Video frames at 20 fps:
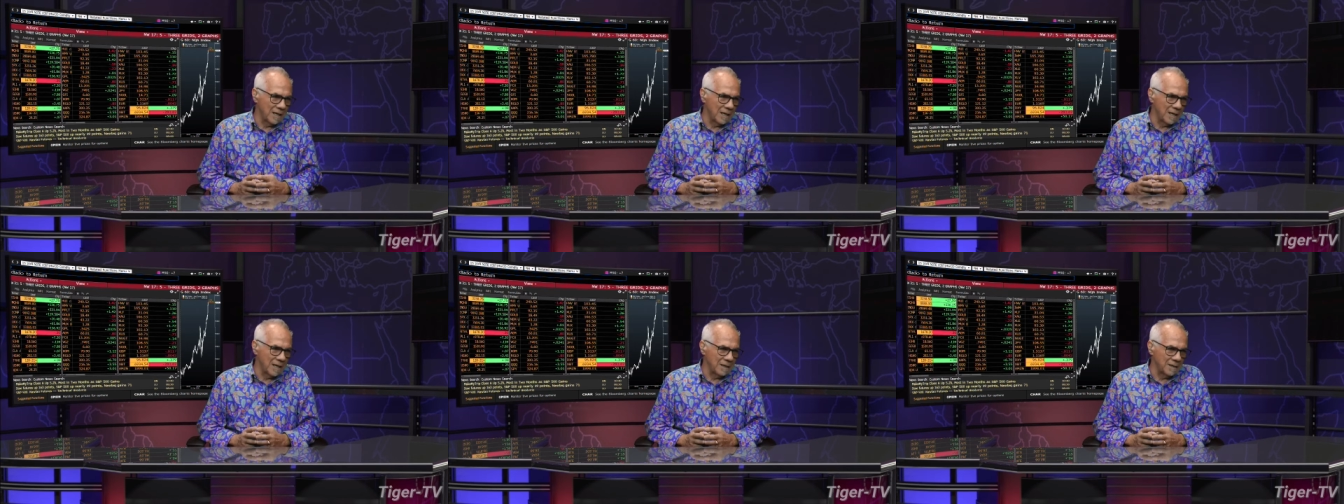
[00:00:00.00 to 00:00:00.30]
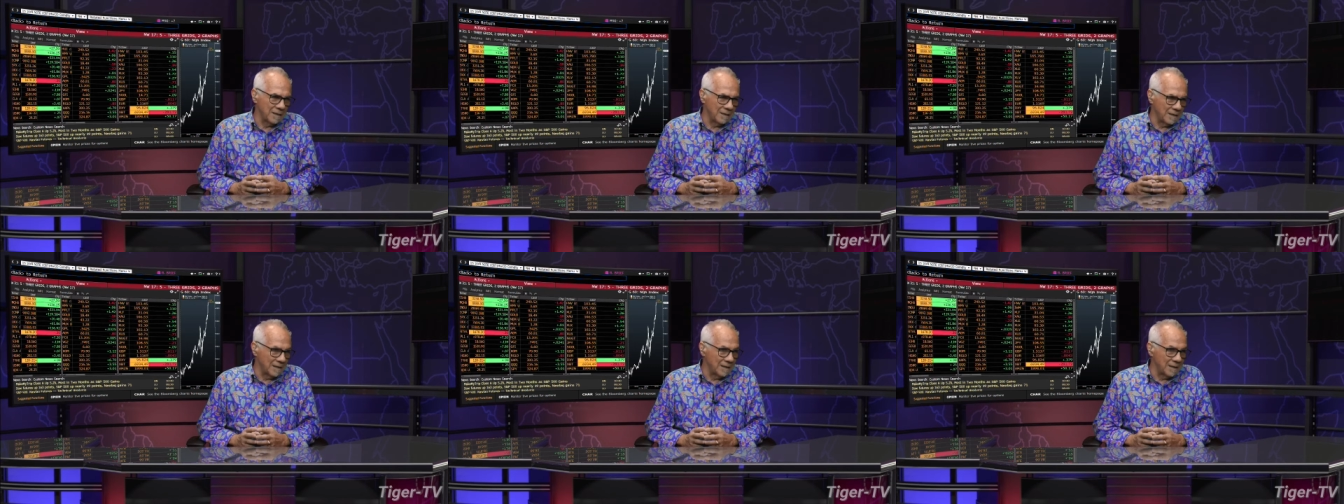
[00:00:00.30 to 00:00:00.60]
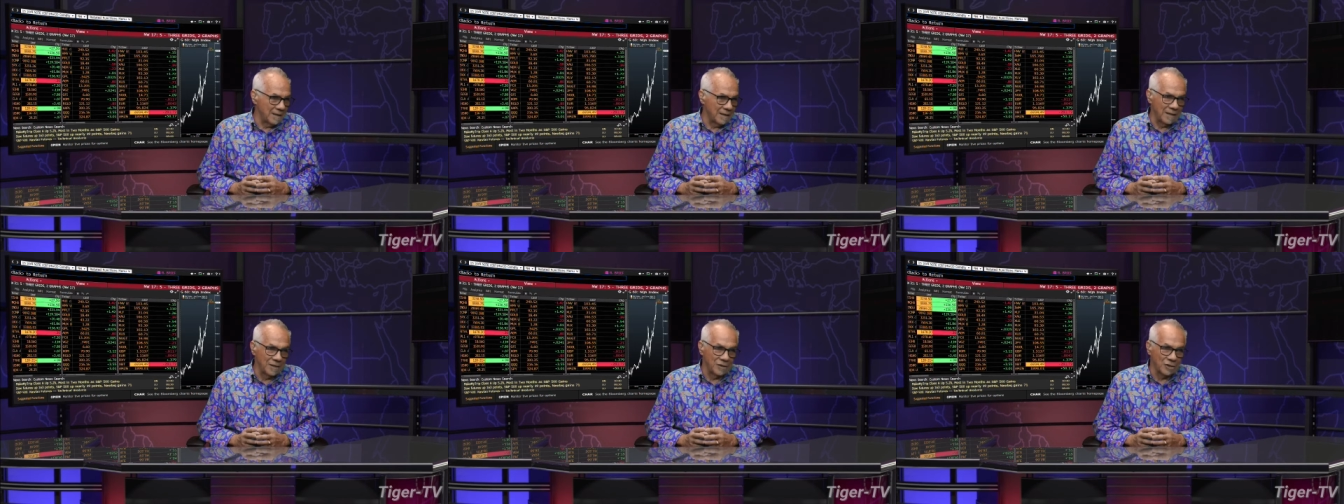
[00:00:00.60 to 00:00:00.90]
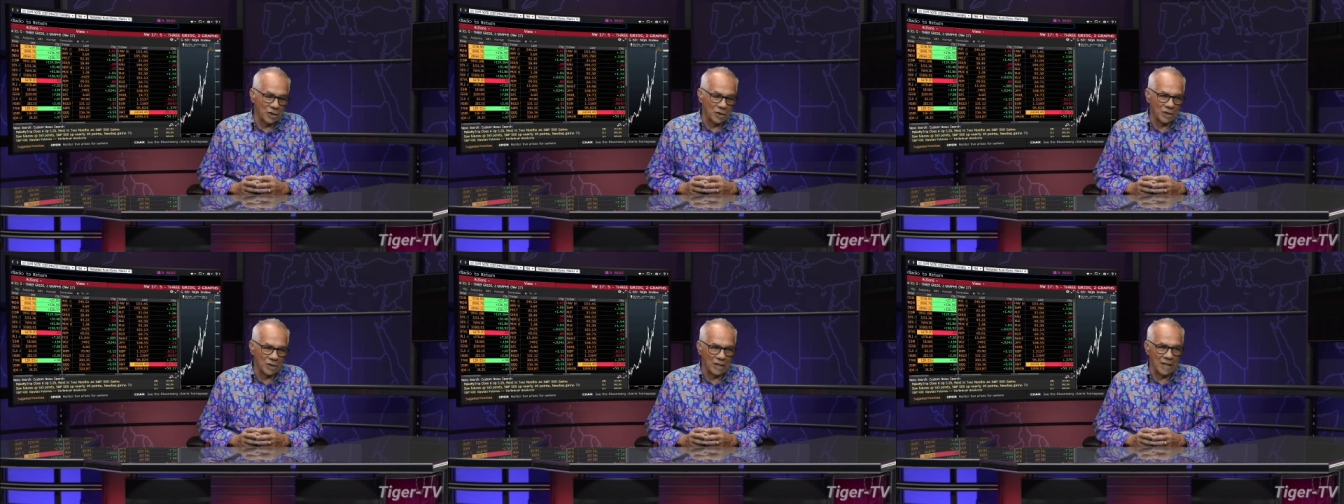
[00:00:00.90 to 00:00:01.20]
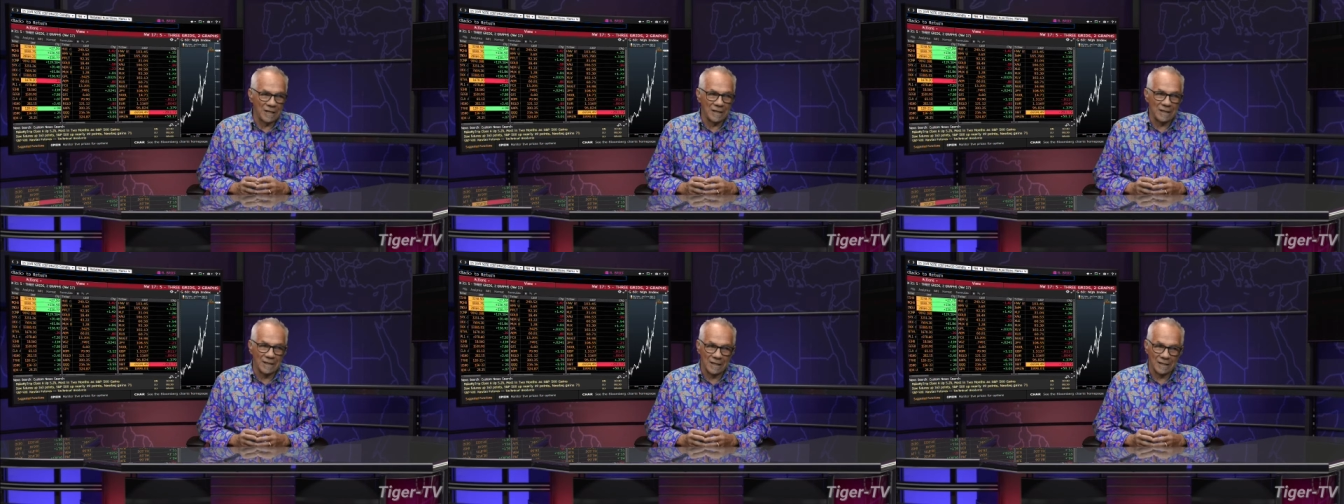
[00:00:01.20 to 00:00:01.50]
and it's a
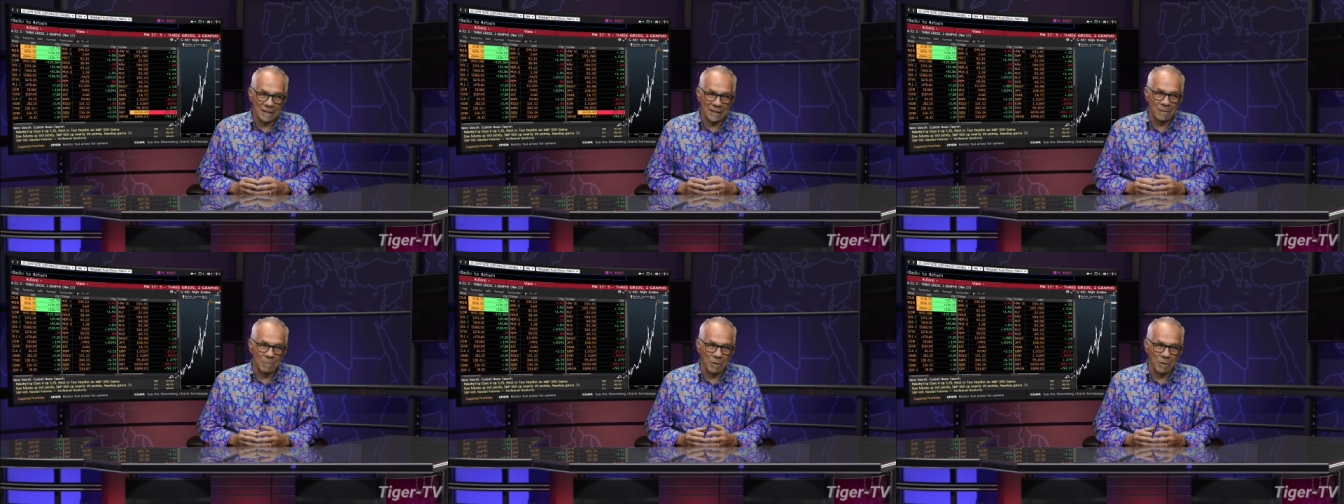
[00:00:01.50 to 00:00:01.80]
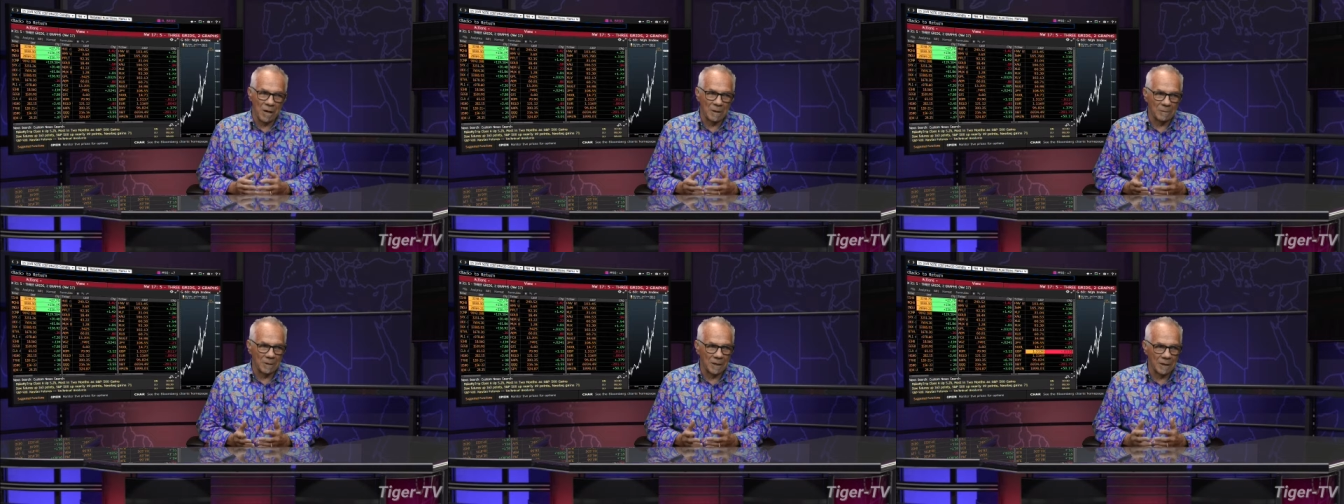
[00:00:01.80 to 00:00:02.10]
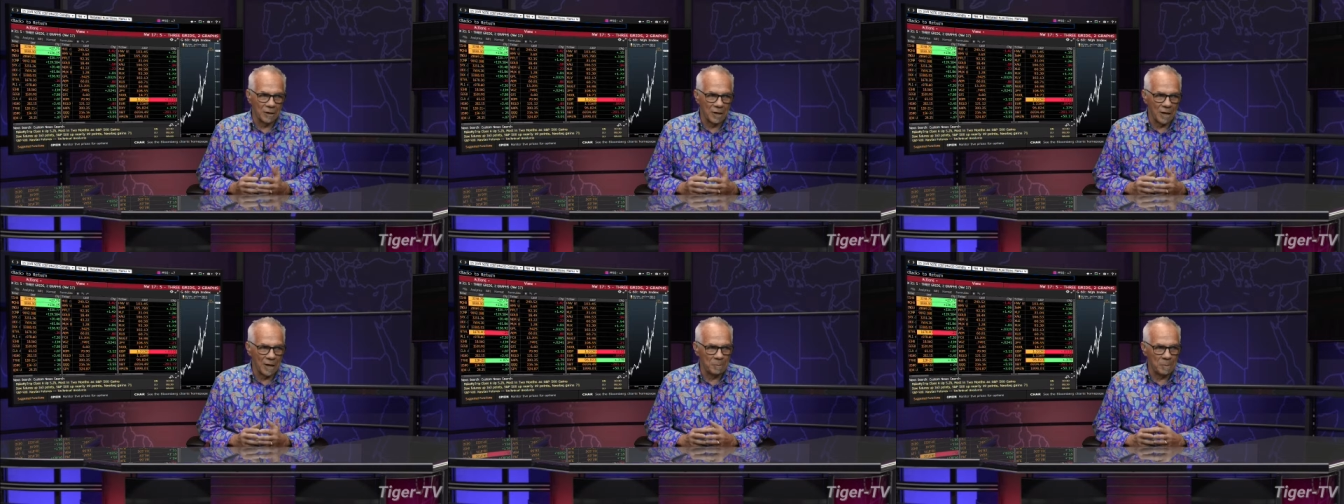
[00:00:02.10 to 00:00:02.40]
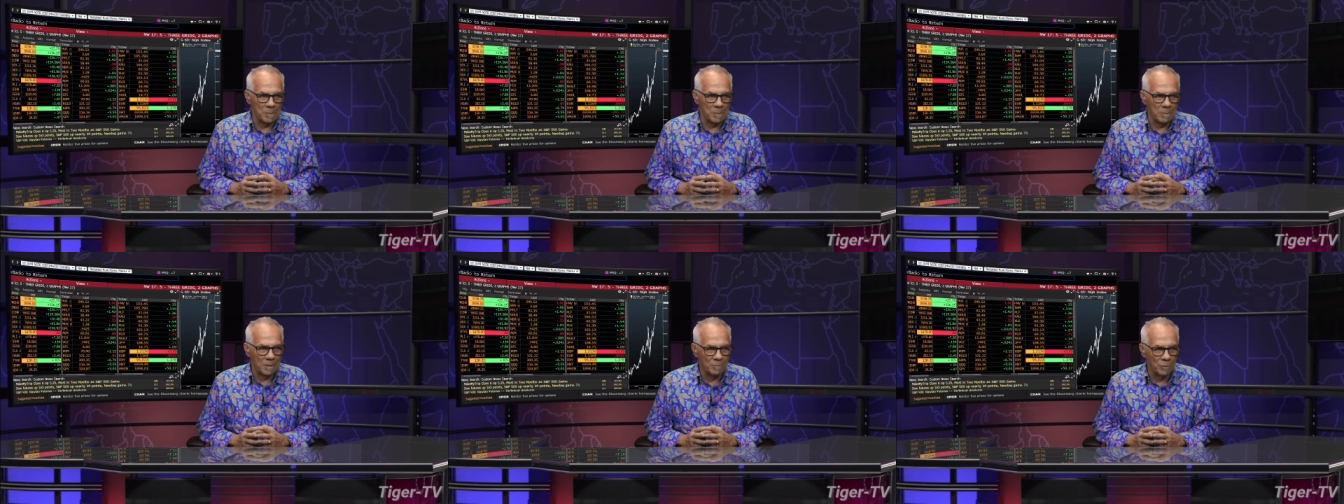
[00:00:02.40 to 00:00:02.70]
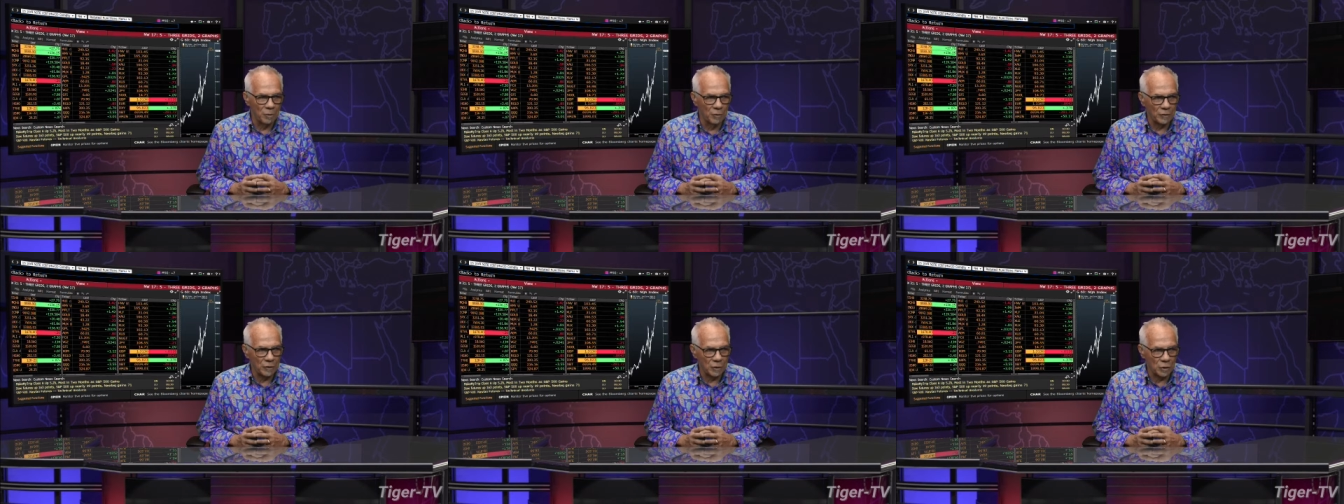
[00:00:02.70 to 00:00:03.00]
state that, bottom line, a lot of people
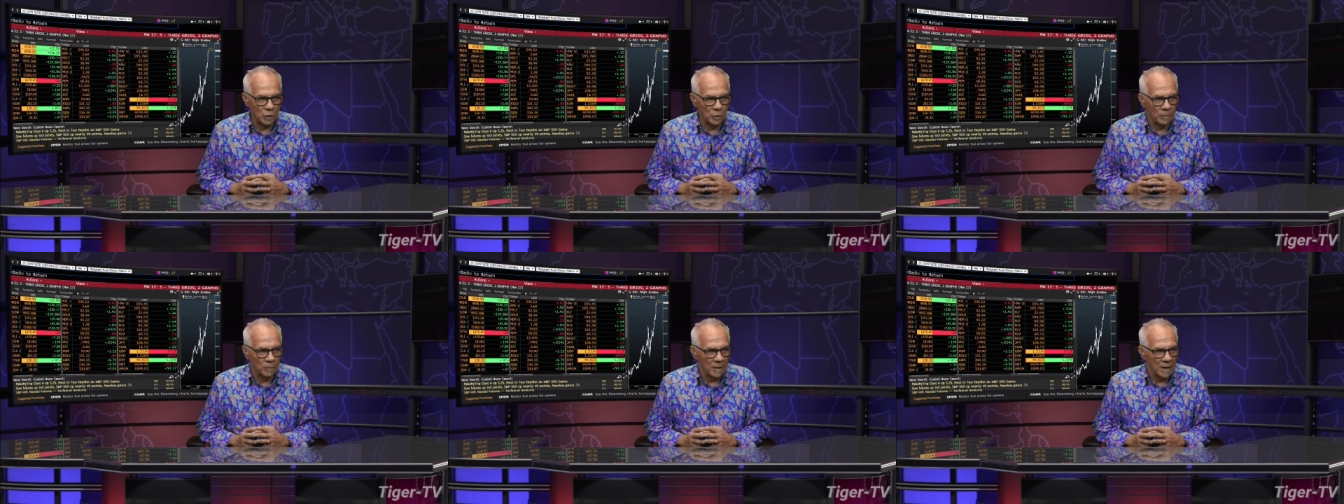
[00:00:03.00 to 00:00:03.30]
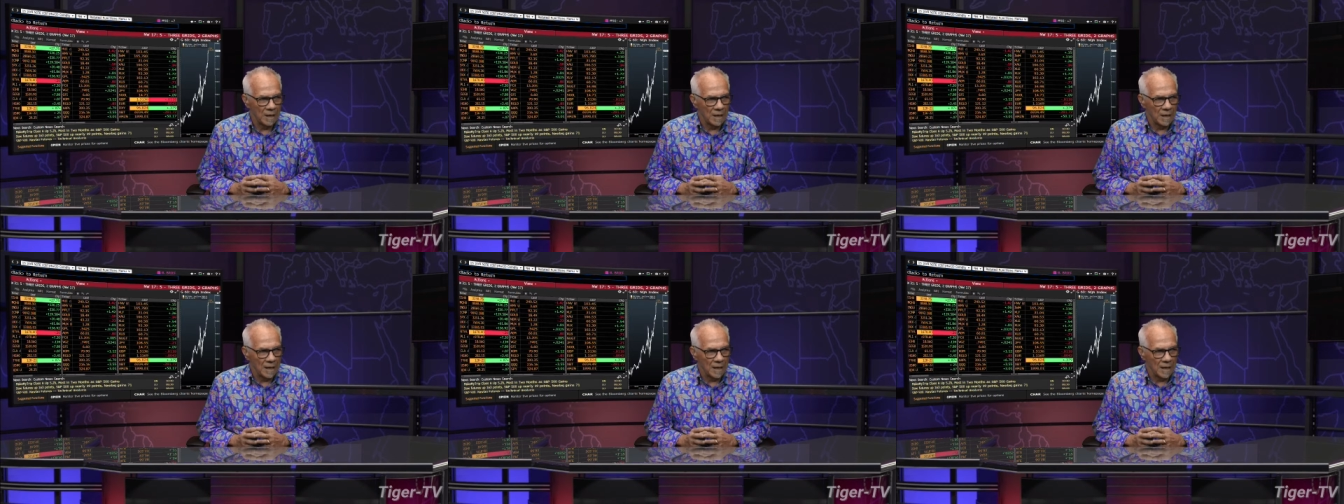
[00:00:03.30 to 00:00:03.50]
are moving to.